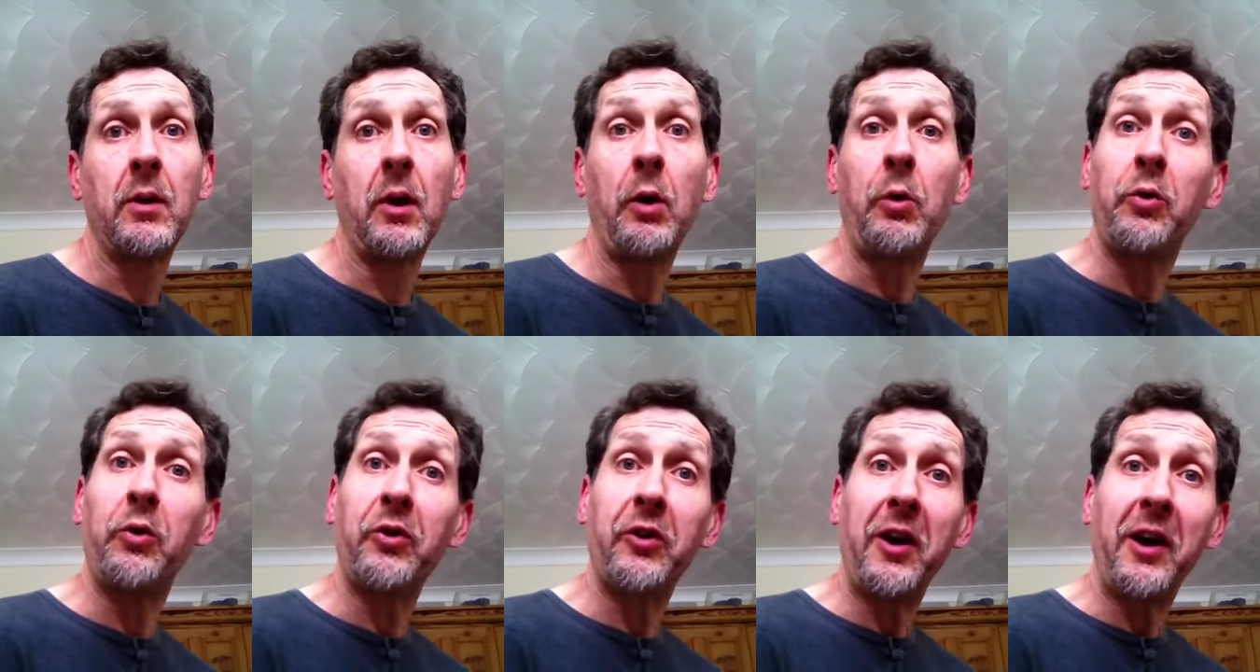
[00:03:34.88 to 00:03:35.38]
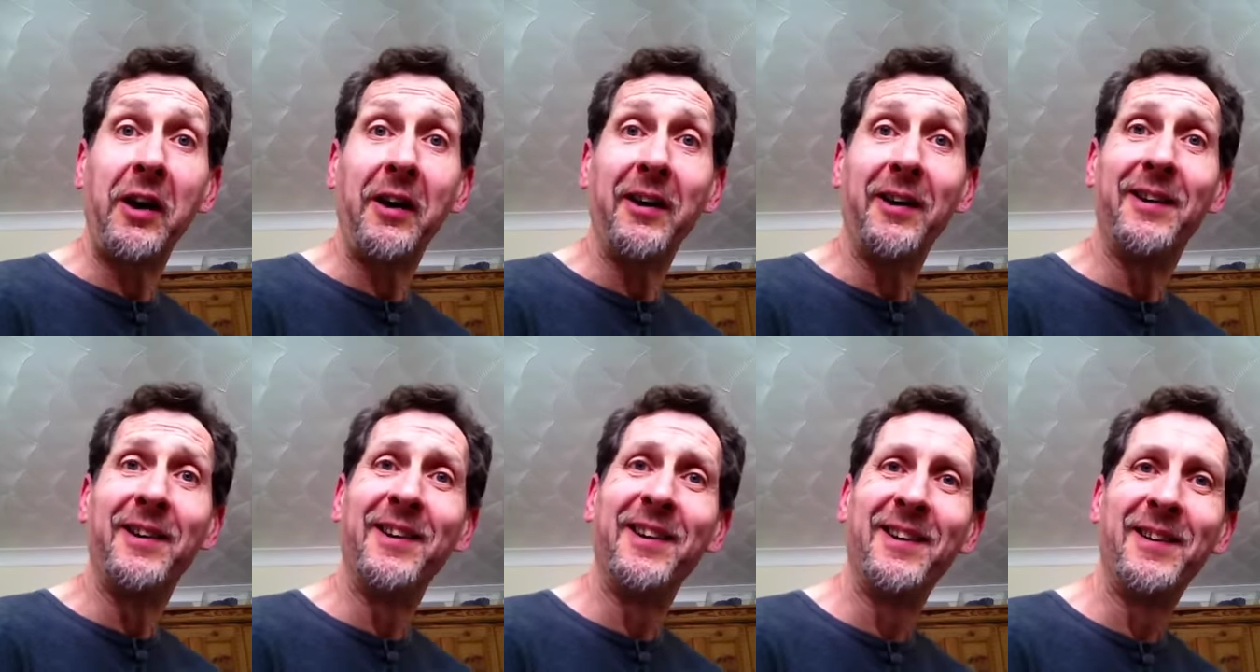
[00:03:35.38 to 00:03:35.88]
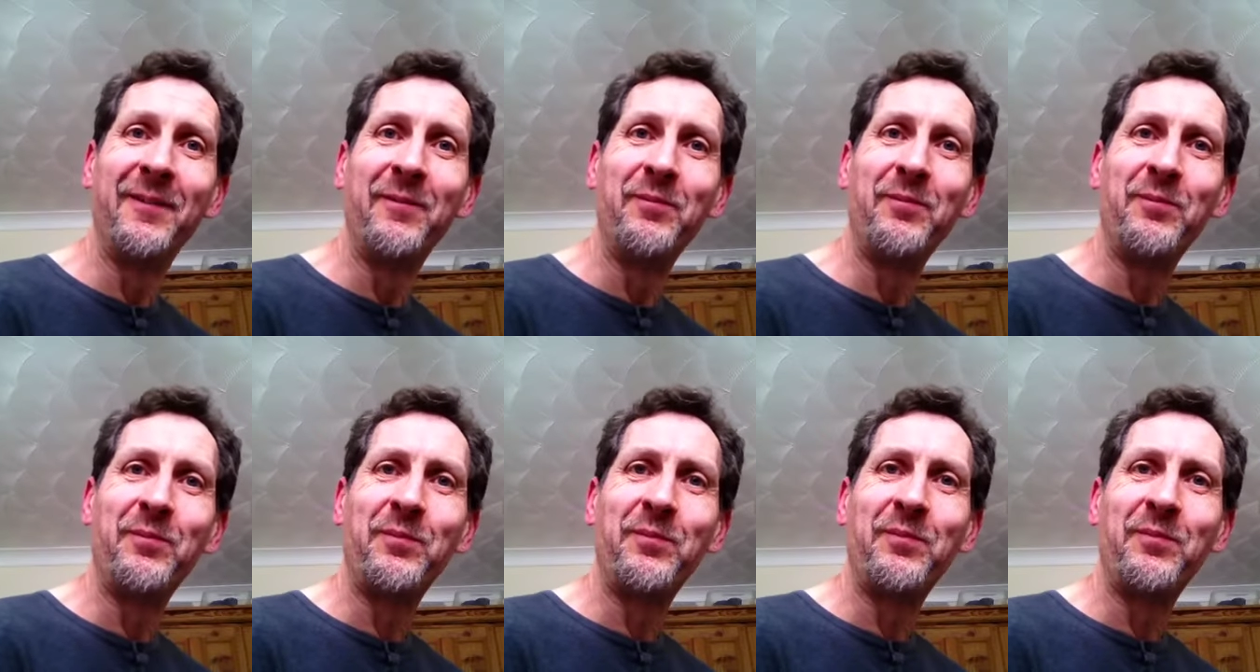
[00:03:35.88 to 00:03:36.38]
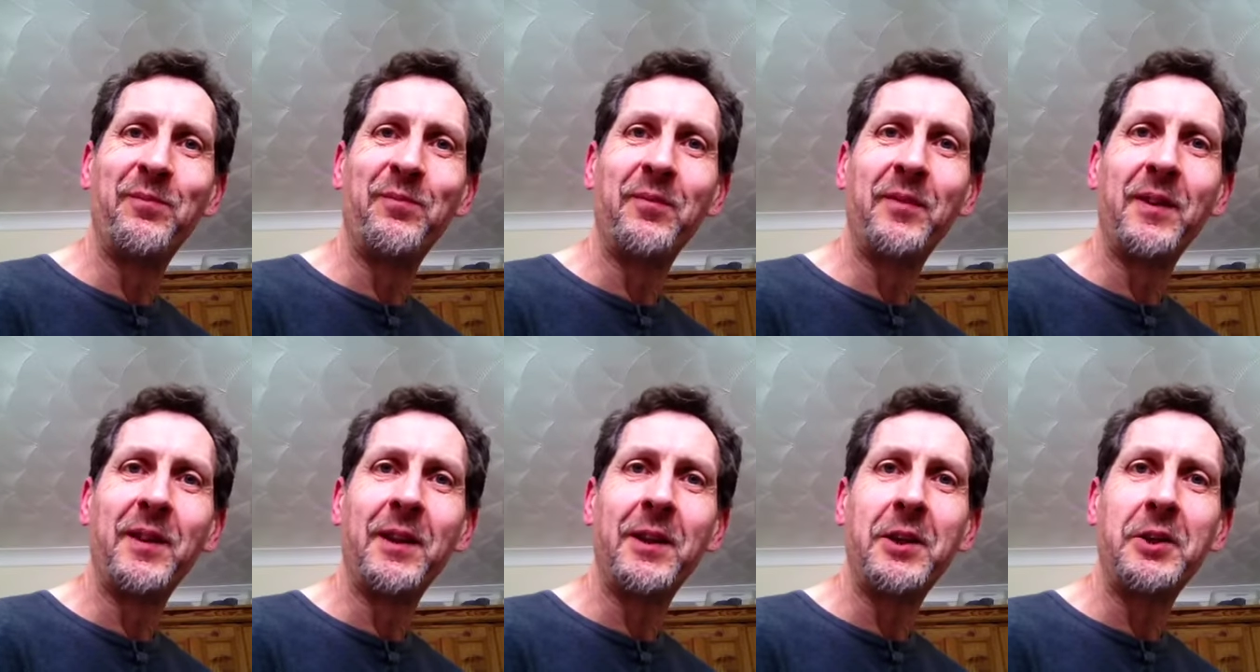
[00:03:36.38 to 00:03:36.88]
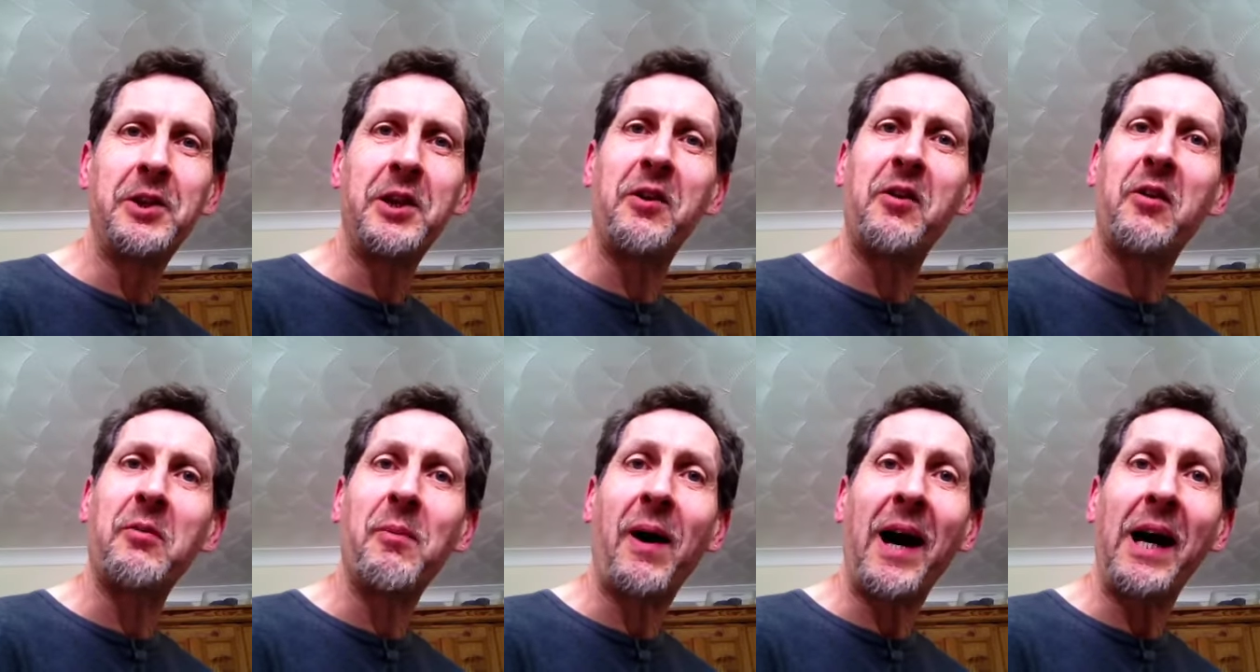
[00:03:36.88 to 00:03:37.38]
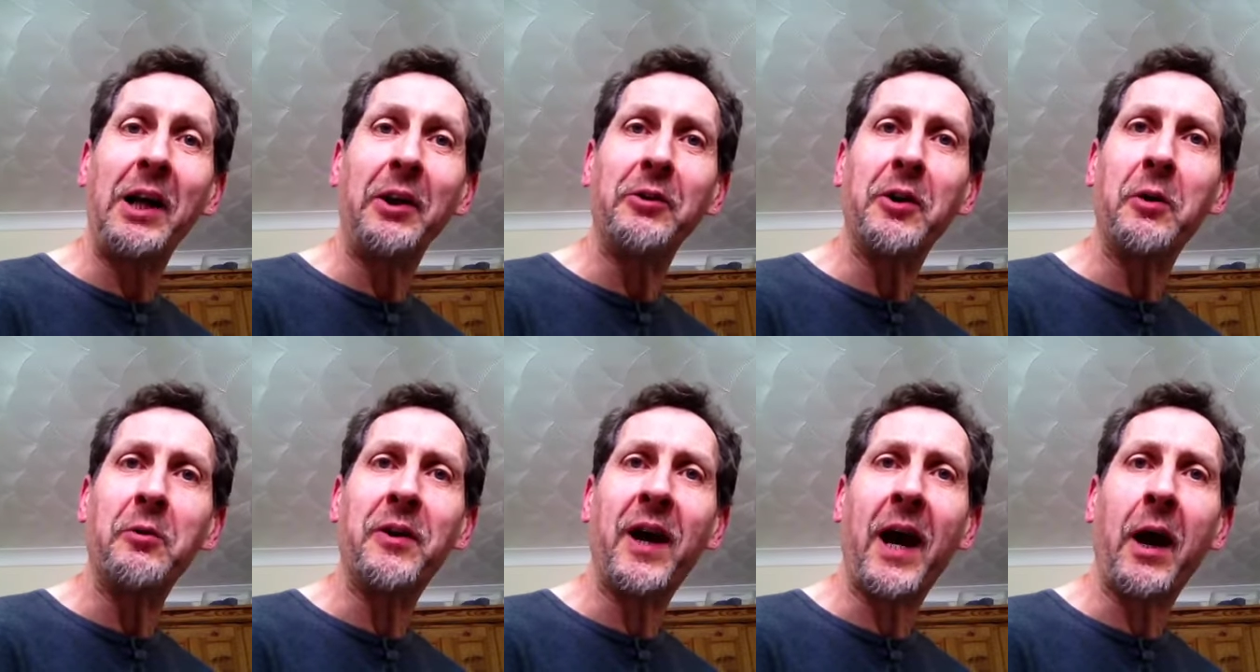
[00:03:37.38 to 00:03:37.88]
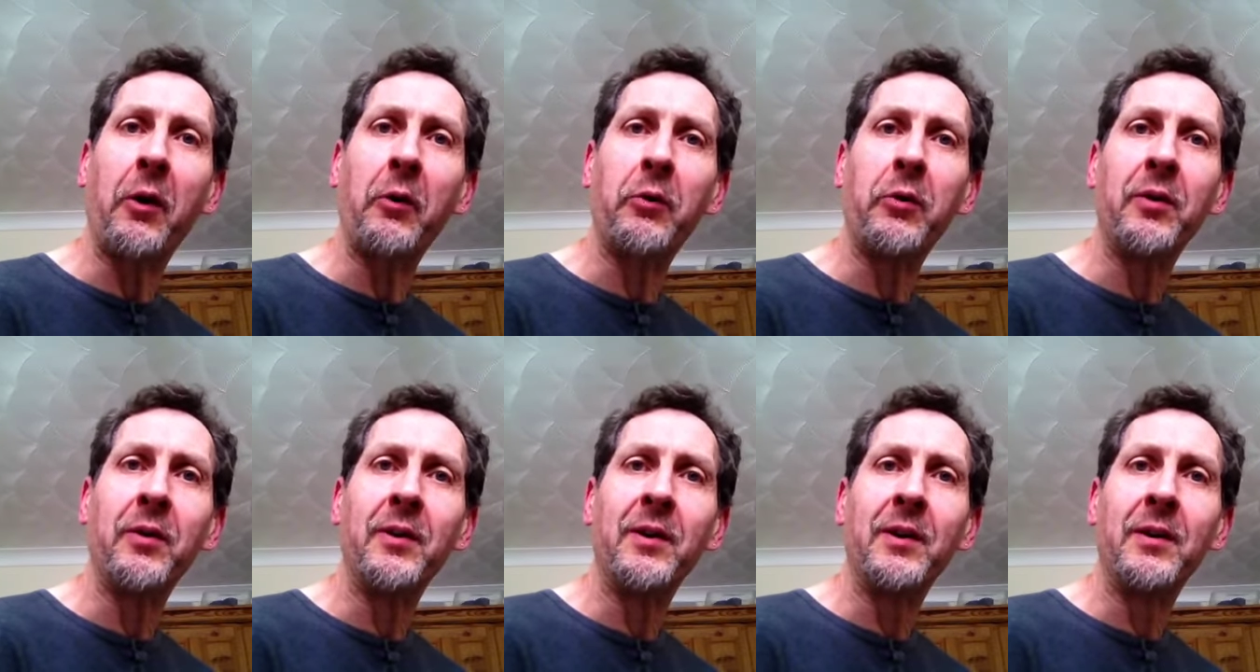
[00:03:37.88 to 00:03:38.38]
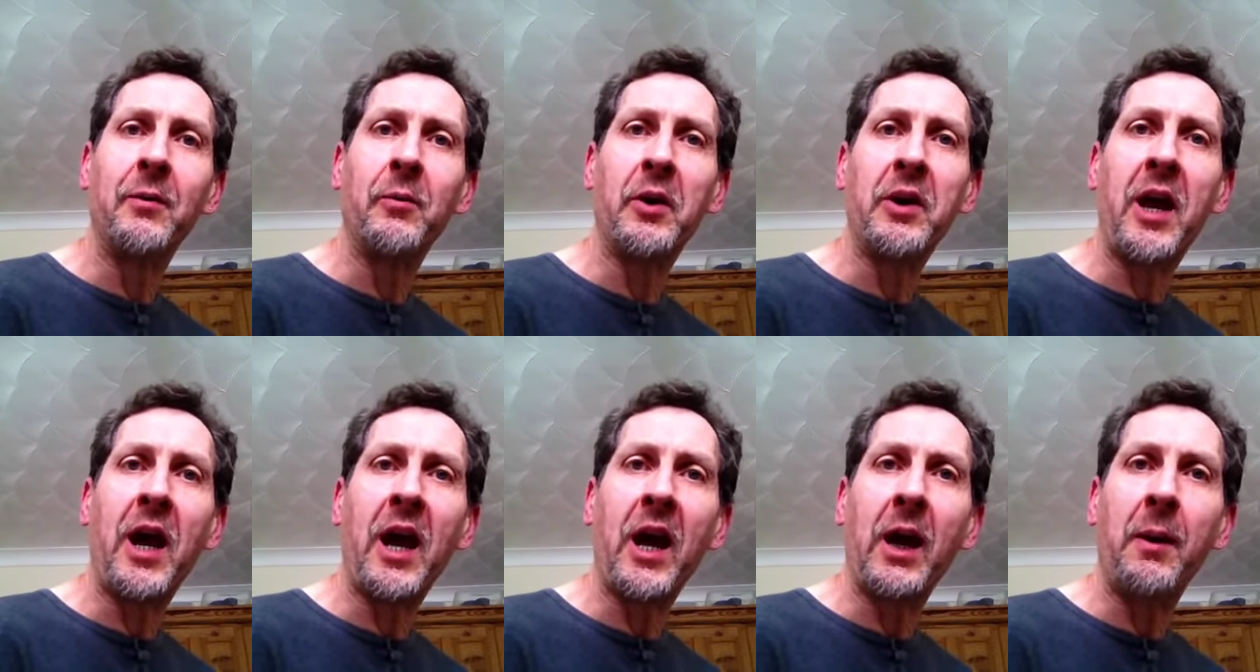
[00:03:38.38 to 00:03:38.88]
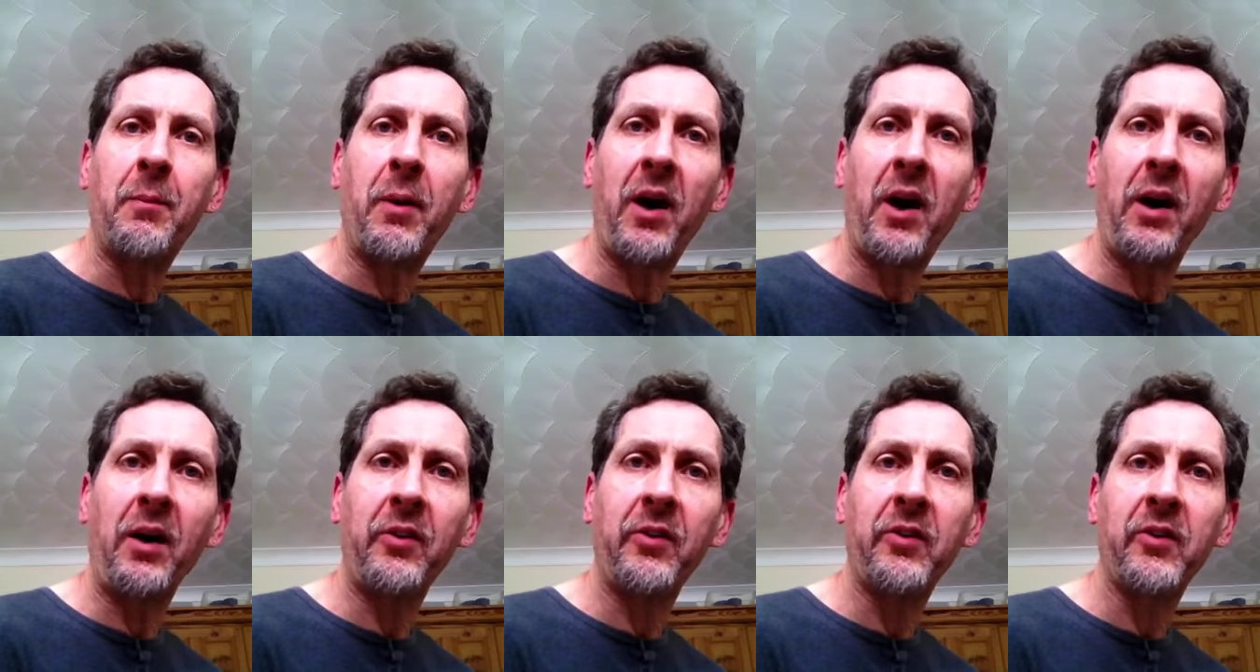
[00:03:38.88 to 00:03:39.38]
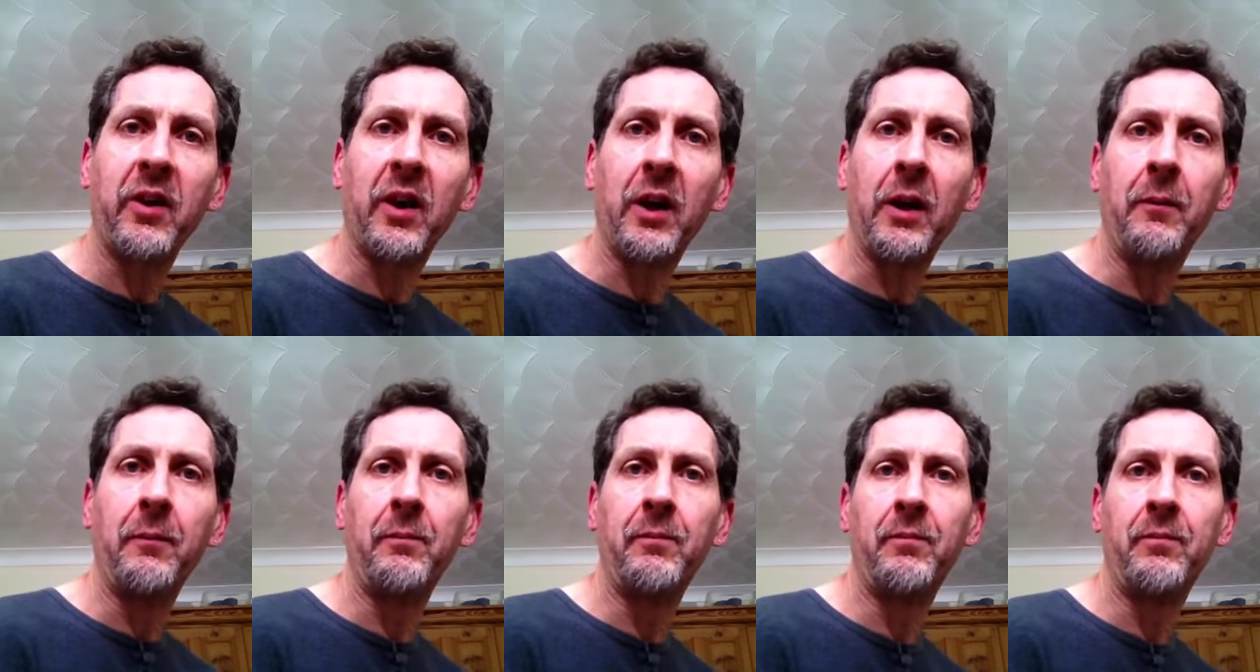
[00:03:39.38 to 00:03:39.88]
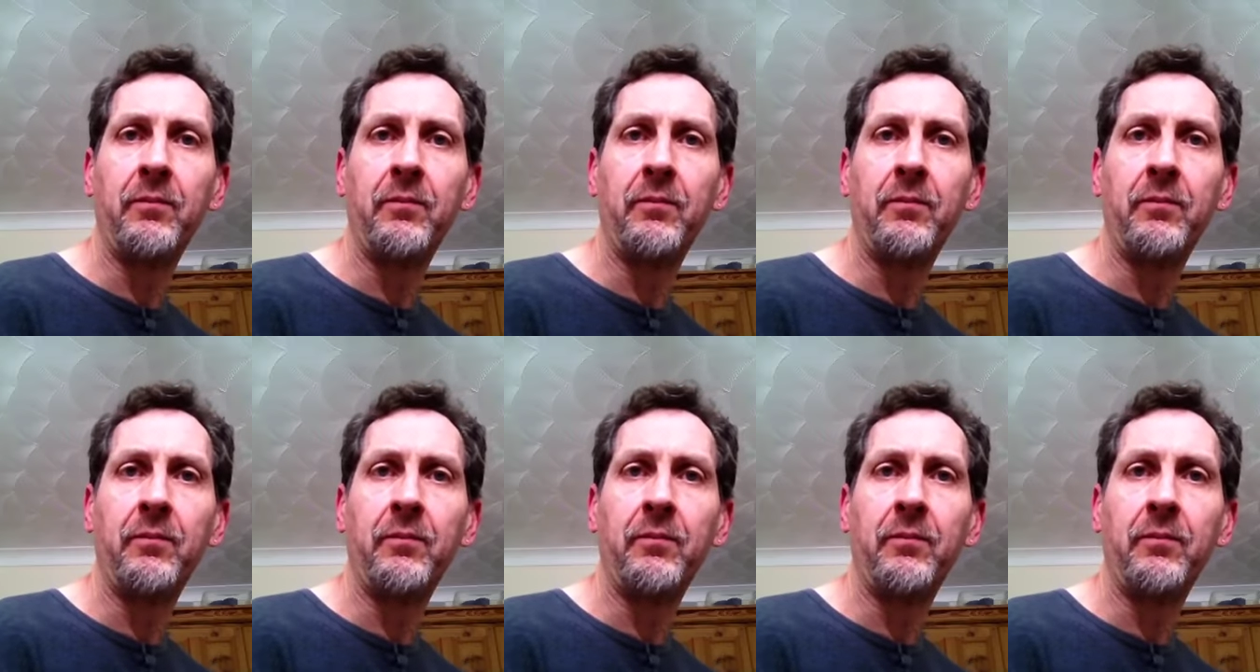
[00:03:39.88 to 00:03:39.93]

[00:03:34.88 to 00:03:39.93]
Oh, sir, she smiled, no doubt, whene'er I passed her.